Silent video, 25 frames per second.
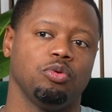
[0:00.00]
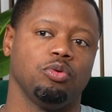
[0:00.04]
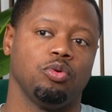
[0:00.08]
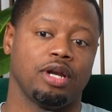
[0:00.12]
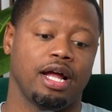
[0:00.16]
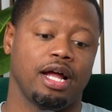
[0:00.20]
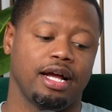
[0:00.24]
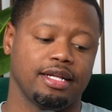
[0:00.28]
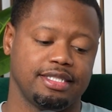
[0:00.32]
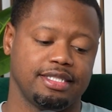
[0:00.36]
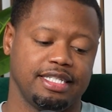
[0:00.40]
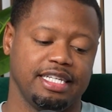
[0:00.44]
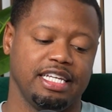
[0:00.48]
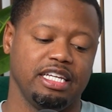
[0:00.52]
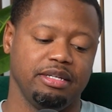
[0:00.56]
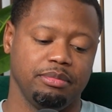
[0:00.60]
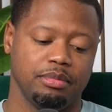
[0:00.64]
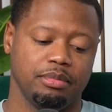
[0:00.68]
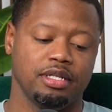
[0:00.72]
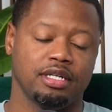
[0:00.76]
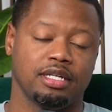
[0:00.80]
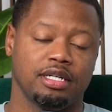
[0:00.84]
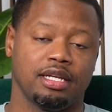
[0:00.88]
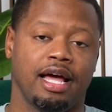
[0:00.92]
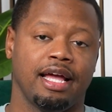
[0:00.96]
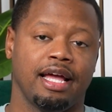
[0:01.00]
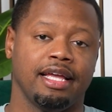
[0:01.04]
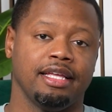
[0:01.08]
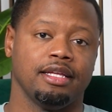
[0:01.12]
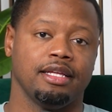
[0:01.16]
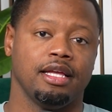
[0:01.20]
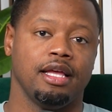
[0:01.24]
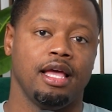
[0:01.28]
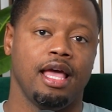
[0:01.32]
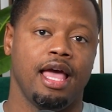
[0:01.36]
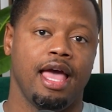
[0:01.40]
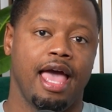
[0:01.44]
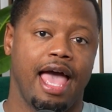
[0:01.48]
what our team looked like
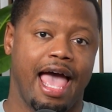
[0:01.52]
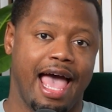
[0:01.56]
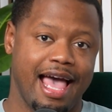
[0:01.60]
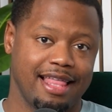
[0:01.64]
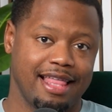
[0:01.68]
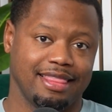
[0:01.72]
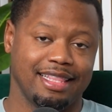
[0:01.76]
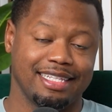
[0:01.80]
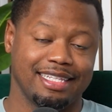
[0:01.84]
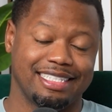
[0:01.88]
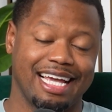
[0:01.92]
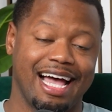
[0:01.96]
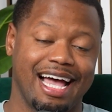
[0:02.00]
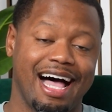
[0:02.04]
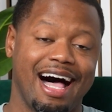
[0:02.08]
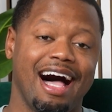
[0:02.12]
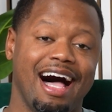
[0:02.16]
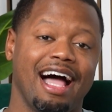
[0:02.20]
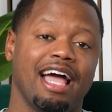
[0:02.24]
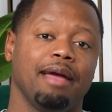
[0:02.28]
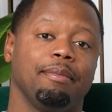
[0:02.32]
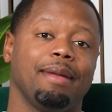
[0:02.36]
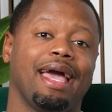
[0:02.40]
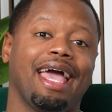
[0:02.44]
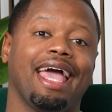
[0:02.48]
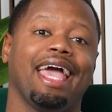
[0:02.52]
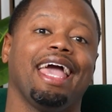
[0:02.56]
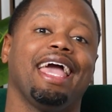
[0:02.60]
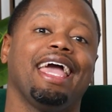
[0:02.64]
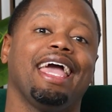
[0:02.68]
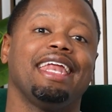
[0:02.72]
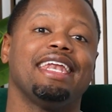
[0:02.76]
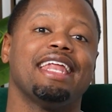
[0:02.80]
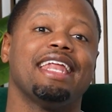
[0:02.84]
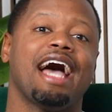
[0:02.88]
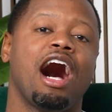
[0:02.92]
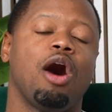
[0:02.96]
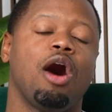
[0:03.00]
at the time
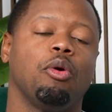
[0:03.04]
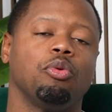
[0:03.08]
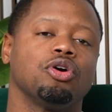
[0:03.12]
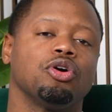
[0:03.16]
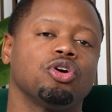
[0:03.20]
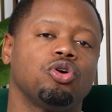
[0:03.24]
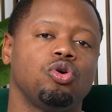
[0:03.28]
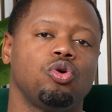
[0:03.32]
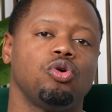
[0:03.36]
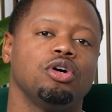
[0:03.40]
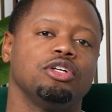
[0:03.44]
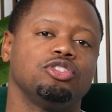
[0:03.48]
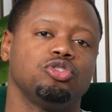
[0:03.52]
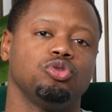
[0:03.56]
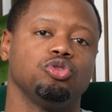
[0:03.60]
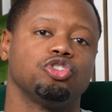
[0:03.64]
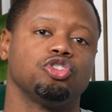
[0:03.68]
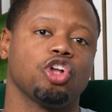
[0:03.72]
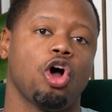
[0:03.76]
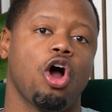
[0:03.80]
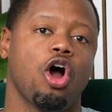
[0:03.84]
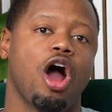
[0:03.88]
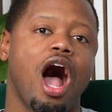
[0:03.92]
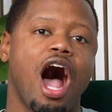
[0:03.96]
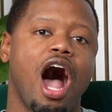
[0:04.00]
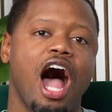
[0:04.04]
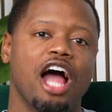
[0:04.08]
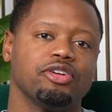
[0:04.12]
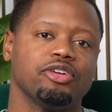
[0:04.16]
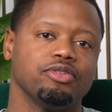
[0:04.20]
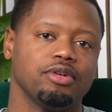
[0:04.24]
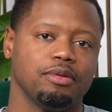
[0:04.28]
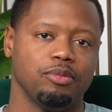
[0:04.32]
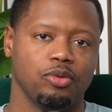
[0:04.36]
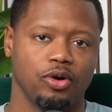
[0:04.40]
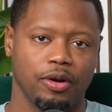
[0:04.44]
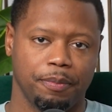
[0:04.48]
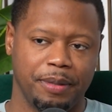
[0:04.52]
and how we're going to start
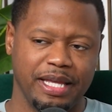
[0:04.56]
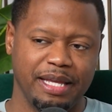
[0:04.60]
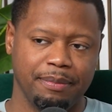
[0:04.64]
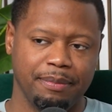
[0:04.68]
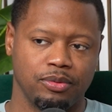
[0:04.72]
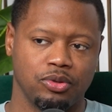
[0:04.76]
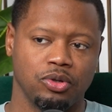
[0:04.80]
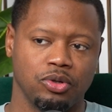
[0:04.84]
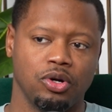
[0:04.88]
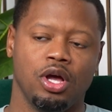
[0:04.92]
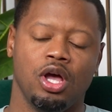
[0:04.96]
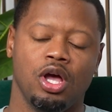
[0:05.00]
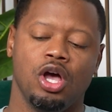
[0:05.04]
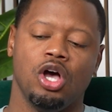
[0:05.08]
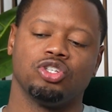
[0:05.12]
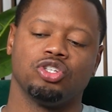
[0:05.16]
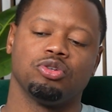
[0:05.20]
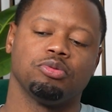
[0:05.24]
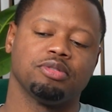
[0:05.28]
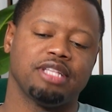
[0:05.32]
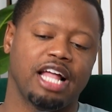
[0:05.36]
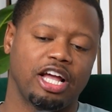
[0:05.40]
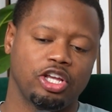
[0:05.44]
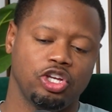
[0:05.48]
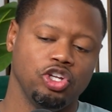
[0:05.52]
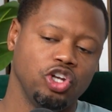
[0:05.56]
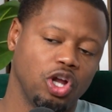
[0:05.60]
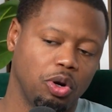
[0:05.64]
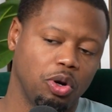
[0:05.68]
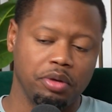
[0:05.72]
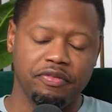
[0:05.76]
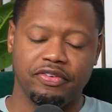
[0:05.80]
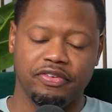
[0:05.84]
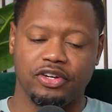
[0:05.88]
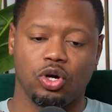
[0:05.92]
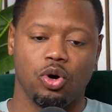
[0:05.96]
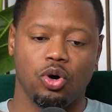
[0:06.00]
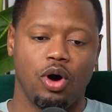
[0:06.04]
hiring more people. So it's like, we're
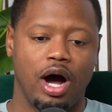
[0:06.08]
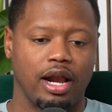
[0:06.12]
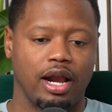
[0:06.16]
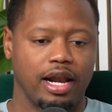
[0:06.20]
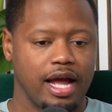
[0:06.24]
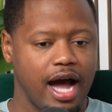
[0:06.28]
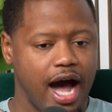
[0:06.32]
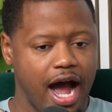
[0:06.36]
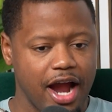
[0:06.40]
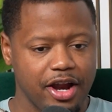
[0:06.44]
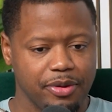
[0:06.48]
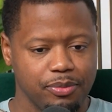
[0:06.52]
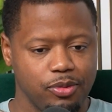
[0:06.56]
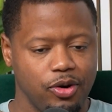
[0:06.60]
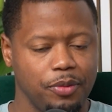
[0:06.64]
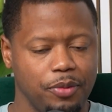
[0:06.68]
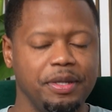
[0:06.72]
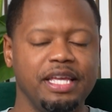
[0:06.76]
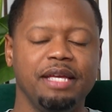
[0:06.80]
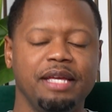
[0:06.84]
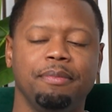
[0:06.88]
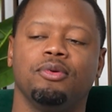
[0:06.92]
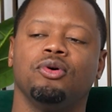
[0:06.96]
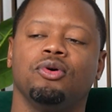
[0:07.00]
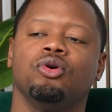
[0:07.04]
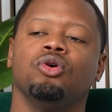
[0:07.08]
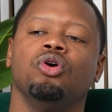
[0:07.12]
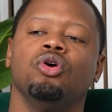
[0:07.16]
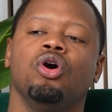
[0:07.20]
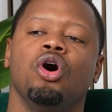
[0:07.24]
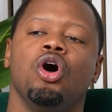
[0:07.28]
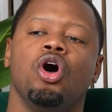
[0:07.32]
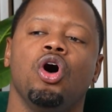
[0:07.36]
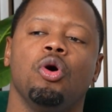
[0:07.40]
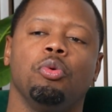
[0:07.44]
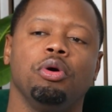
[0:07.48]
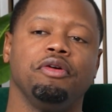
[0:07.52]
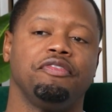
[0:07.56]
finna go out and hire more people.
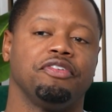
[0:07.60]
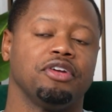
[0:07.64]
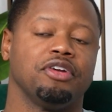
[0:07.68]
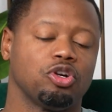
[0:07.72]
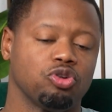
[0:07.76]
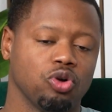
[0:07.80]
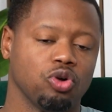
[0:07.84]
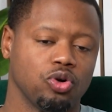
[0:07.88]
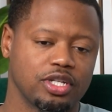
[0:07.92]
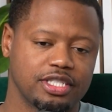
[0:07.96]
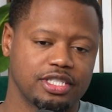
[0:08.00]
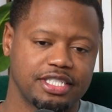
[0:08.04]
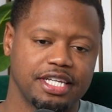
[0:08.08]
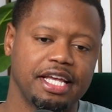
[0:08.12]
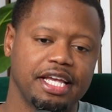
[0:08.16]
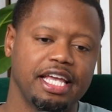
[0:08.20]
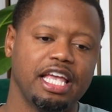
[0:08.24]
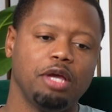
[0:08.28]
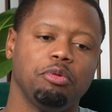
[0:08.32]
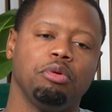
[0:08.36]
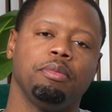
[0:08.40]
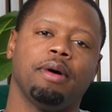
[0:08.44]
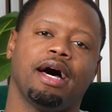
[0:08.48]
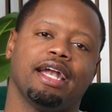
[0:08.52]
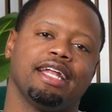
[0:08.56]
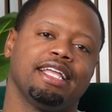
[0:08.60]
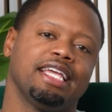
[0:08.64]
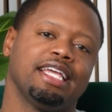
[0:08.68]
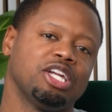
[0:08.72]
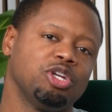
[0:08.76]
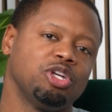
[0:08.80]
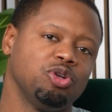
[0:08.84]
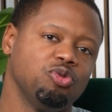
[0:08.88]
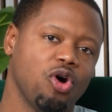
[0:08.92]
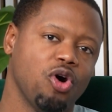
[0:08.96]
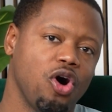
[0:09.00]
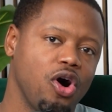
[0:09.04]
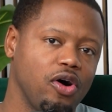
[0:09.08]
We finna grow the team. We about to get a
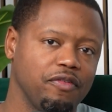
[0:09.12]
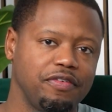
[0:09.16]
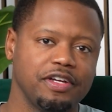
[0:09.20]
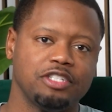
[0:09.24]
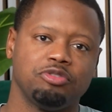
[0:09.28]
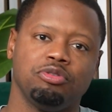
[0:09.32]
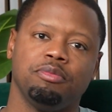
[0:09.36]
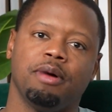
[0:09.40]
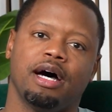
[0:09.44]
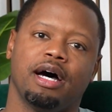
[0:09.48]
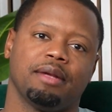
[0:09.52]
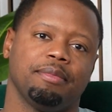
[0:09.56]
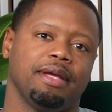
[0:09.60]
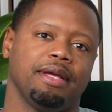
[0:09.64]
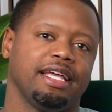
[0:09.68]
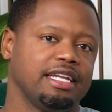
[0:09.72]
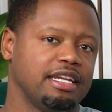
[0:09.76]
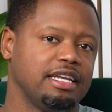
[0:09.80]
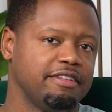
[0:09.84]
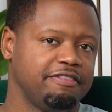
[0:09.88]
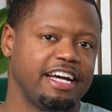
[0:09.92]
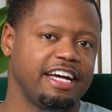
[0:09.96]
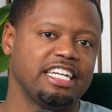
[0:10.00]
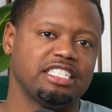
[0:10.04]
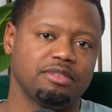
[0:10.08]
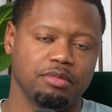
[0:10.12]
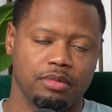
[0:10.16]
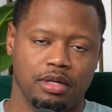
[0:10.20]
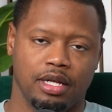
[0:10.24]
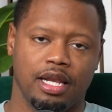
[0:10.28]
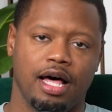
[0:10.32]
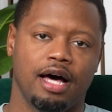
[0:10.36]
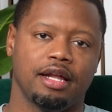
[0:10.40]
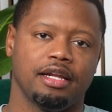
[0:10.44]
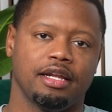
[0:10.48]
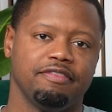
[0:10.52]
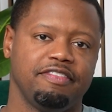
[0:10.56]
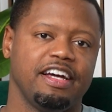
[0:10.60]
new office. We about to make a
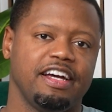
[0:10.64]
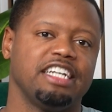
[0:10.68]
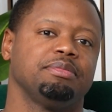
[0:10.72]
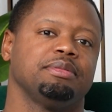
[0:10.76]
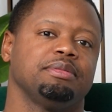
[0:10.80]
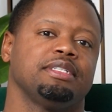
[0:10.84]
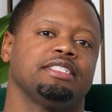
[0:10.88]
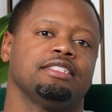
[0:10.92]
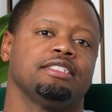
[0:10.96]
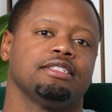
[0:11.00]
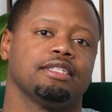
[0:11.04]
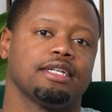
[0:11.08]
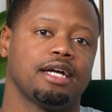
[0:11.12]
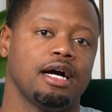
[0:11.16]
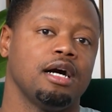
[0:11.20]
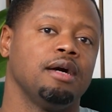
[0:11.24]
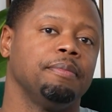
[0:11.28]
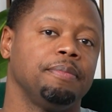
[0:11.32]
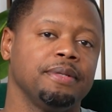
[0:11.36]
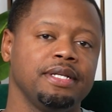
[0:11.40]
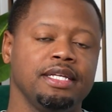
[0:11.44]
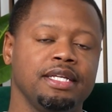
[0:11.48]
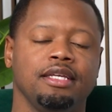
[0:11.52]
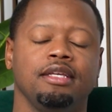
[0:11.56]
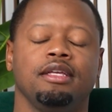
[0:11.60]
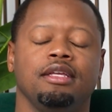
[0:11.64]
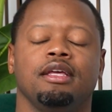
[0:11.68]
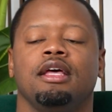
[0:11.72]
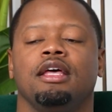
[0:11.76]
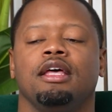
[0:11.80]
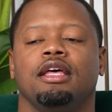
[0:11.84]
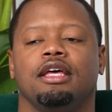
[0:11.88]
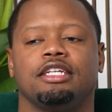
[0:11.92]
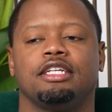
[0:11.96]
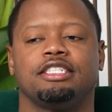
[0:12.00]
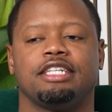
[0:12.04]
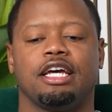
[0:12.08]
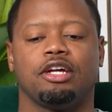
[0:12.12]
lot of investment into the company,
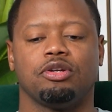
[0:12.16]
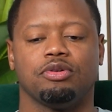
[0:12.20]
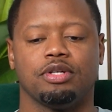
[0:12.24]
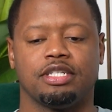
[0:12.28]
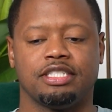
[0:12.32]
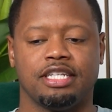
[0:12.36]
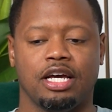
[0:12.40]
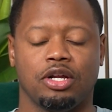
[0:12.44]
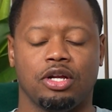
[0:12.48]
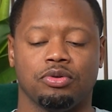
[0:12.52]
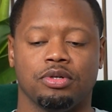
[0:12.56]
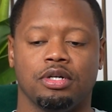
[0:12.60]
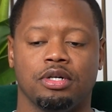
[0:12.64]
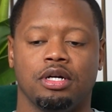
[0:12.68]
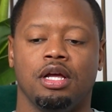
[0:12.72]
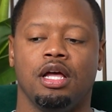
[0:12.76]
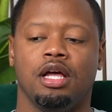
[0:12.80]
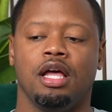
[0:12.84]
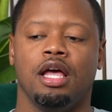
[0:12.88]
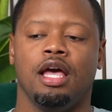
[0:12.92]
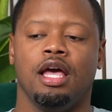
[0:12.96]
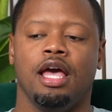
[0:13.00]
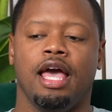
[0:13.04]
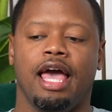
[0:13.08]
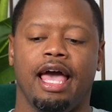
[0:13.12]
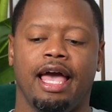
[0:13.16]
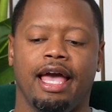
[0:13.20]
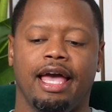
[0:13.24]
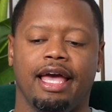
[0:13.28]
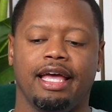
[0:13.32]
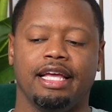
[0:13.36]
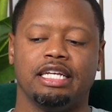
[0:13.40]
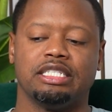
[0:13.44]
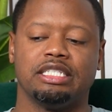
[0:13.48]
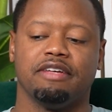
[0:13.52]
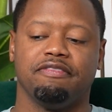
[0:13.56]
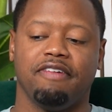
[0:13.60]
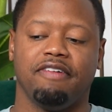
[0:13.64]
et cetera, et cetera. And
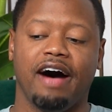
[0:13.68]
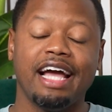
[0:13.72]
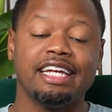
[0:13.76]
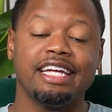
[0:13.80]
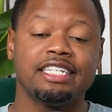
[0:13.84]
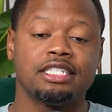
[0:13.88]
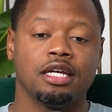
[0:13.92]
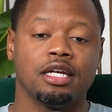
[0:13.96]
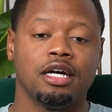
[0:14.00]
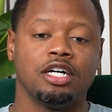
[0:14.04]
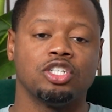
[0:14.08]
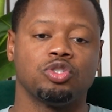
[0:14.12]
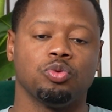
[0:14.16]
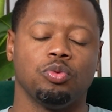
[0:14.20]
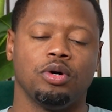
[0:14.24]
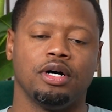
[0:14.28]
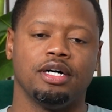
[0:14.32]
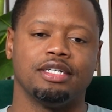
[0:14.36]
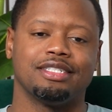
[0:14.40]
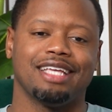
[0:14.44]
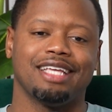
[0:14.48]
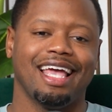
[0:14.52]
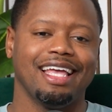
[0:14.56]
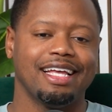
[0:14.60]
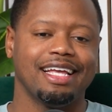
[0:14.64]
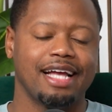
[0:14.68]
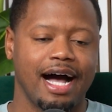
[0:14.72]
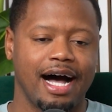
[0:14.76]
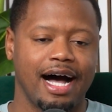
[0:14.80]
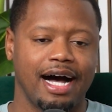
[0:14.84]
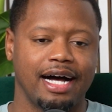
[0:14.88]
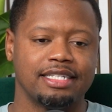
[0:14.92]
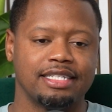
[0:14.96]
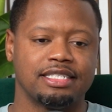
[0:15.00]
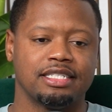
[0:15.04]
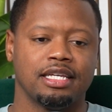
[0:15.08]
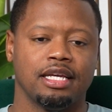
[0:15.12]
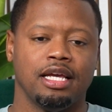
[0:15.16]
his advice to us was, hey
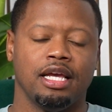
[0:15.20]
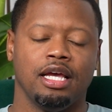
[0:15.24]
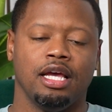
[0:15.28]
guys,